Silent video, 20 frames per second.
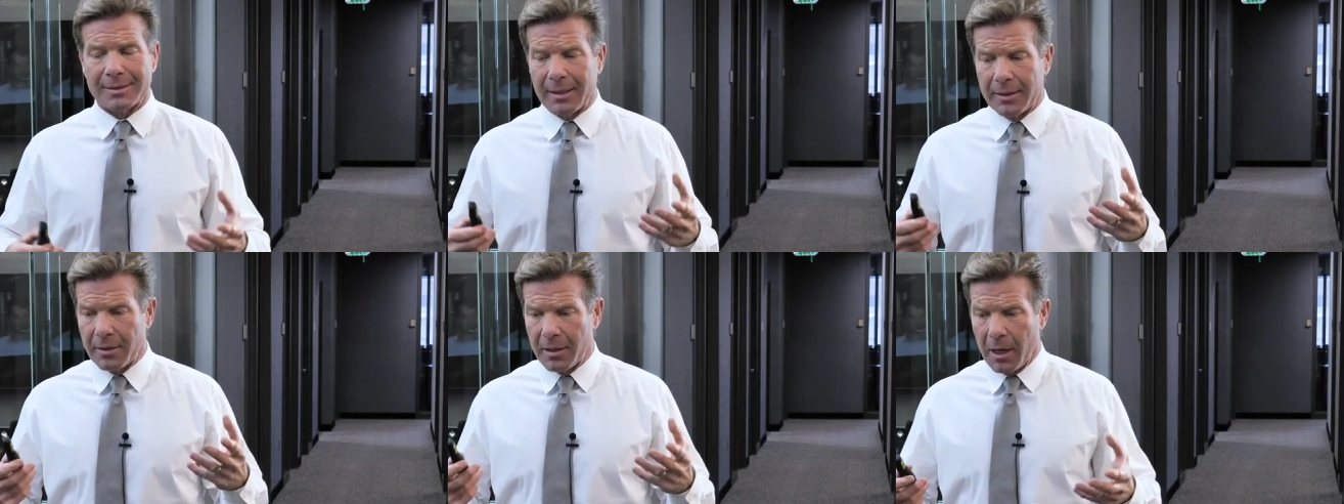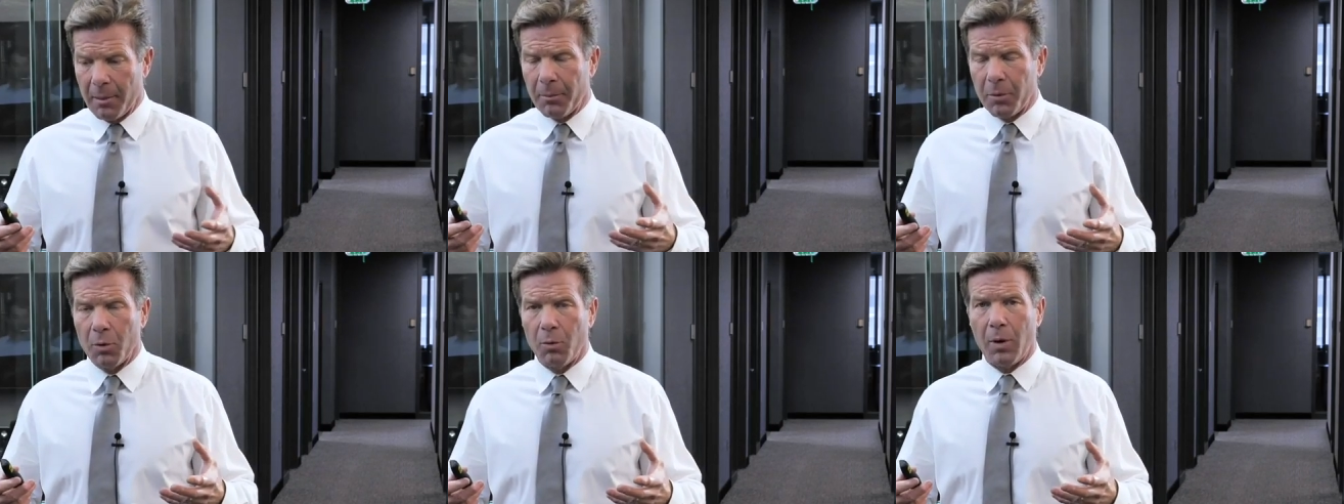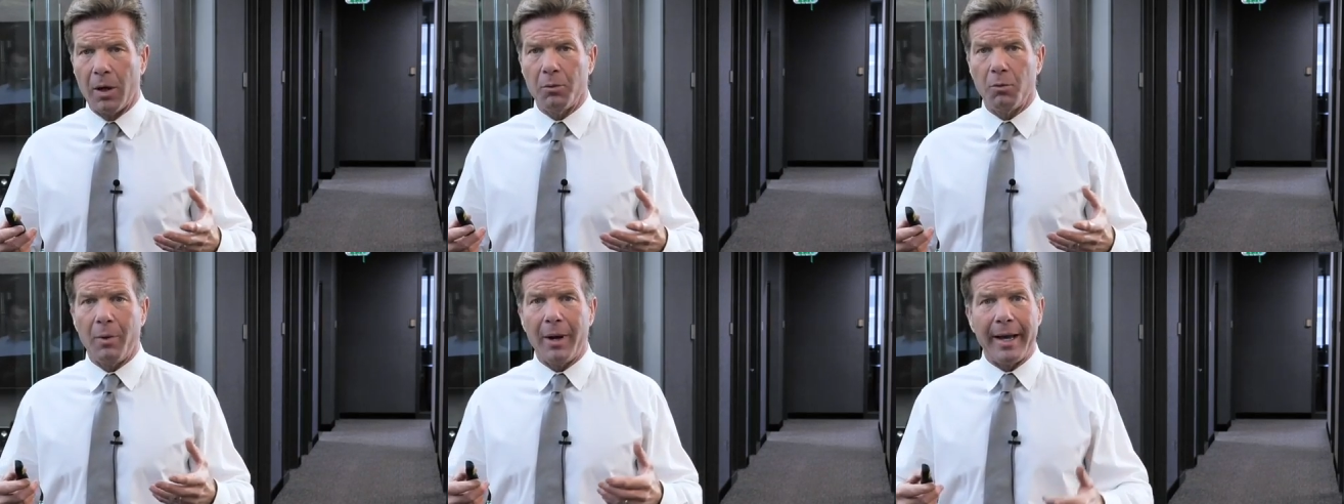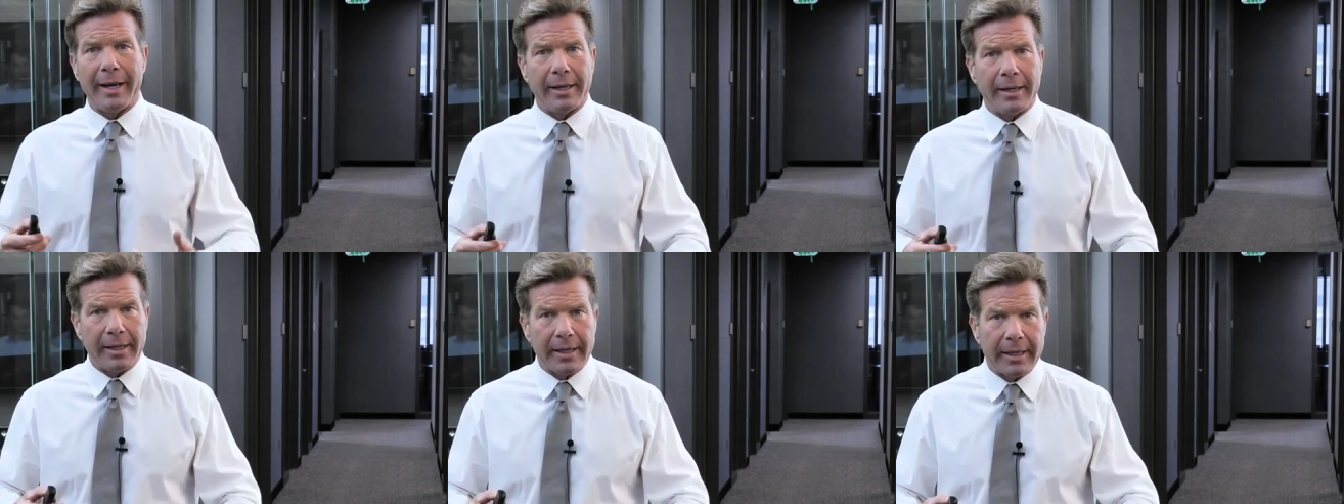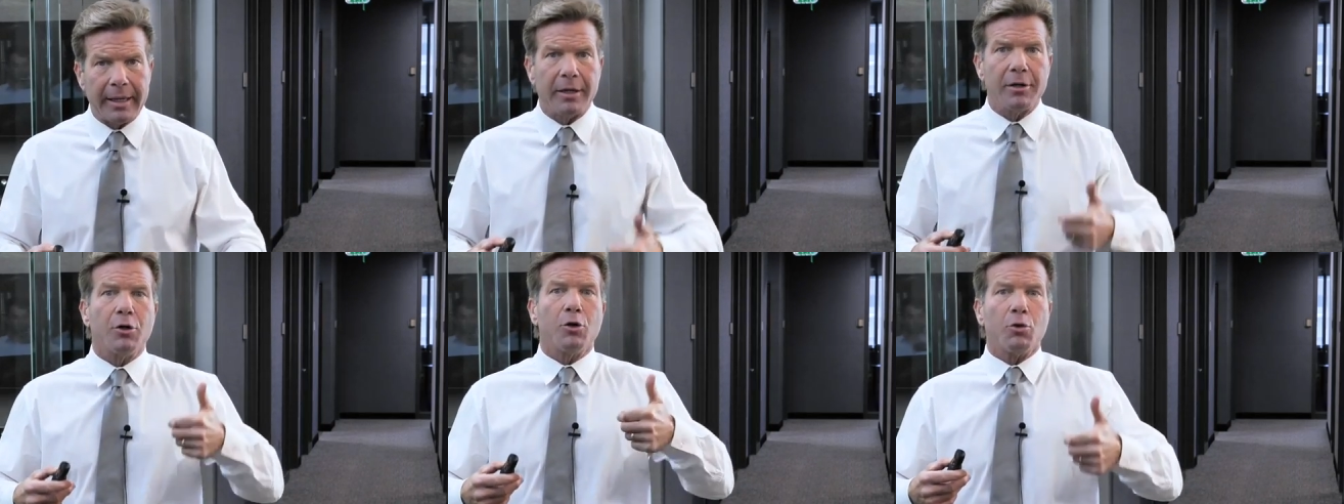the number one way,
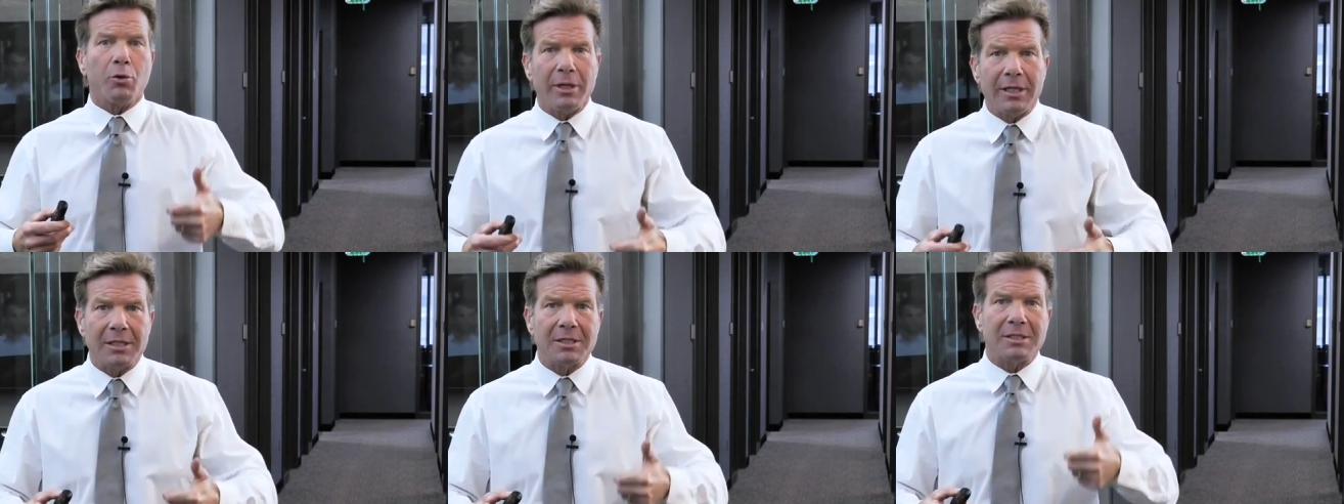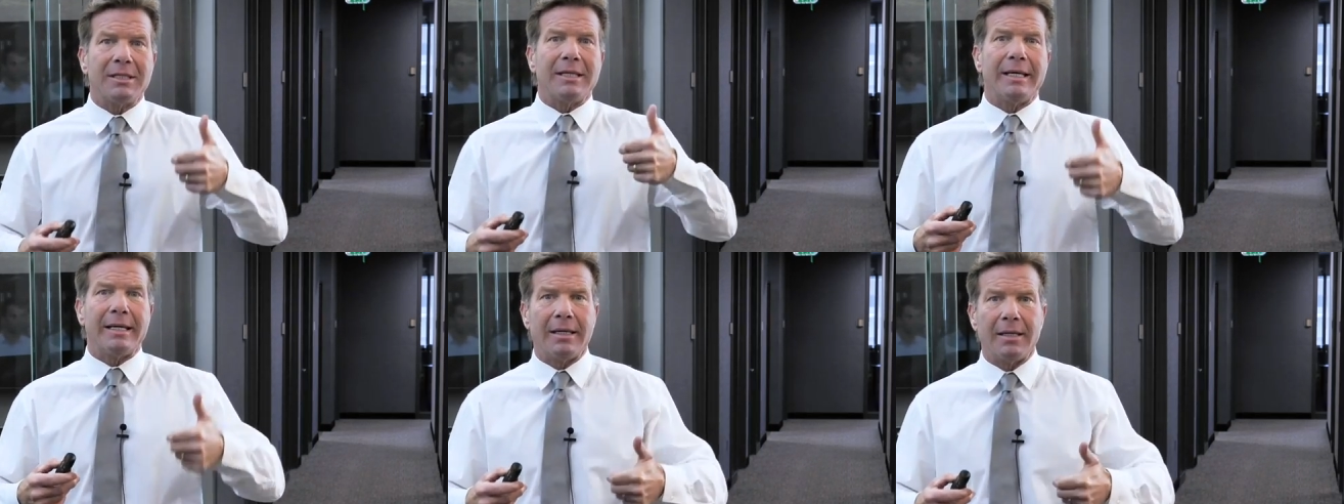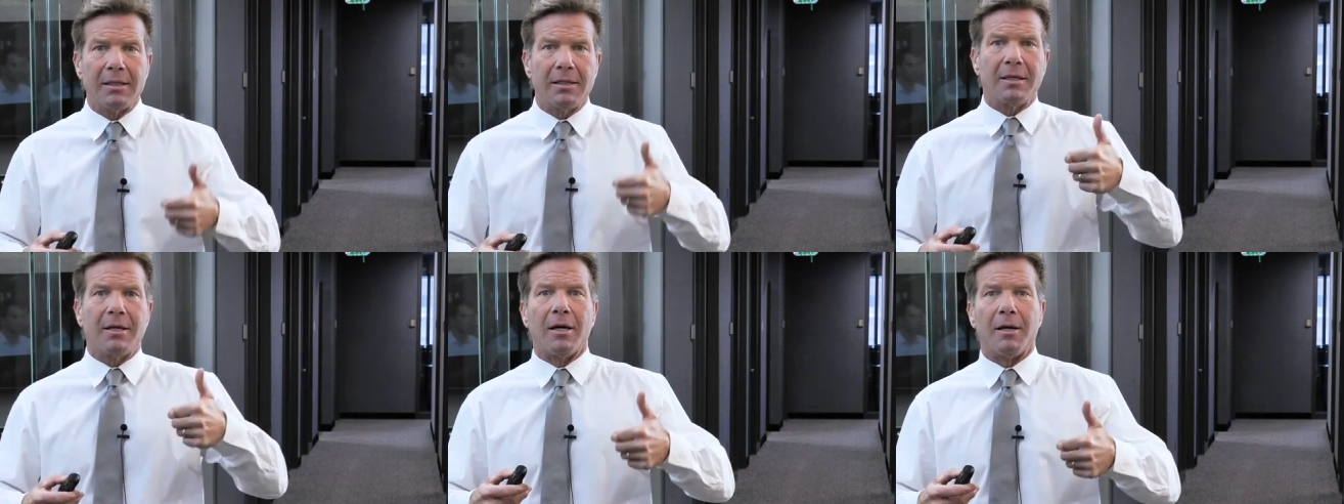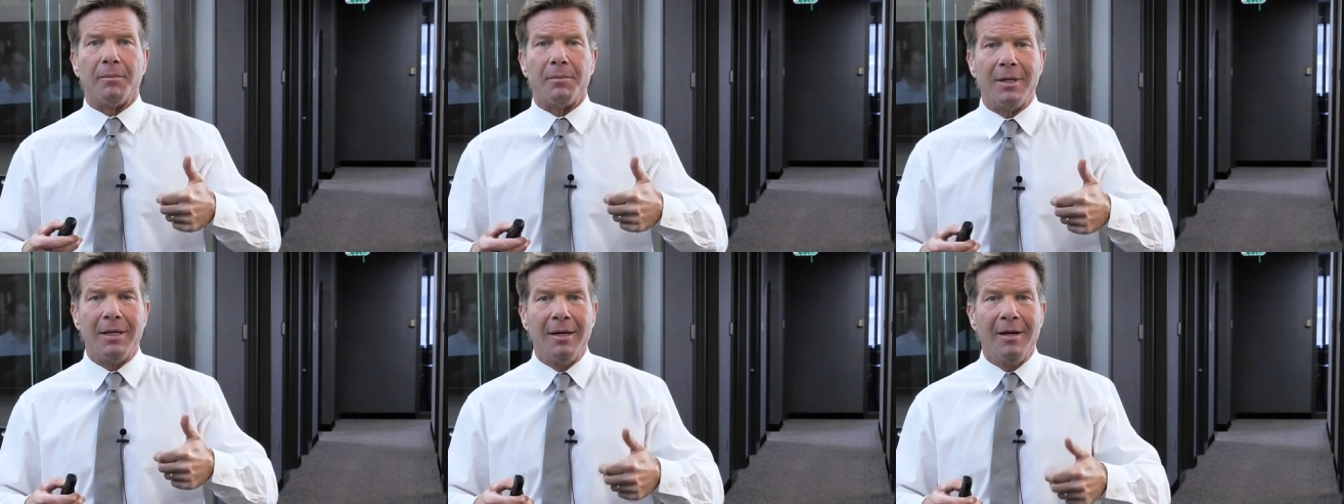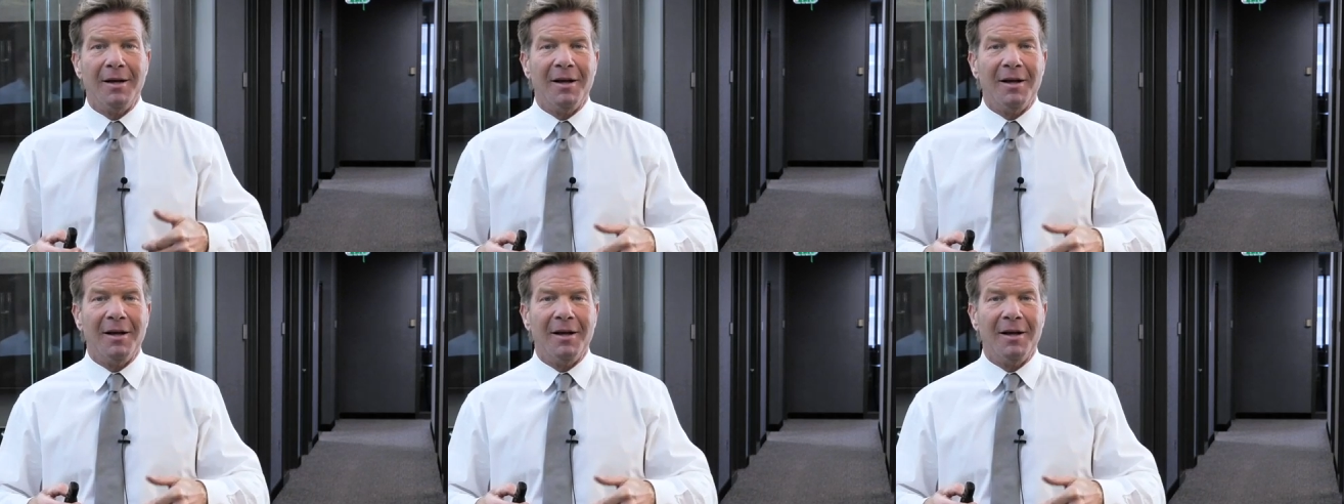increase the income.